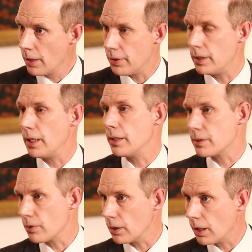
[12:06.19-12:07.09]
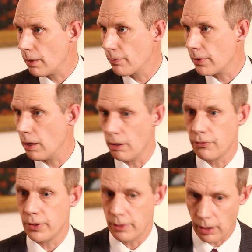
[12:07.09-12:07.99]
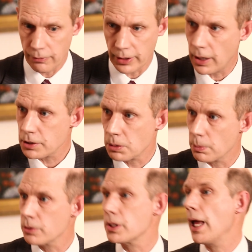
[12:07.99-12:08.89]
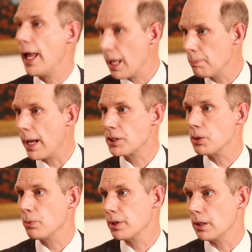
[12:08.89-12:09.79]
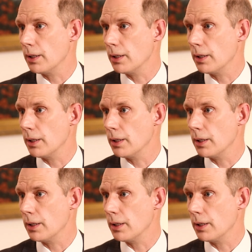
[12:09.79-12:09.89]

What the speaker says: the needs of the customers and match it with the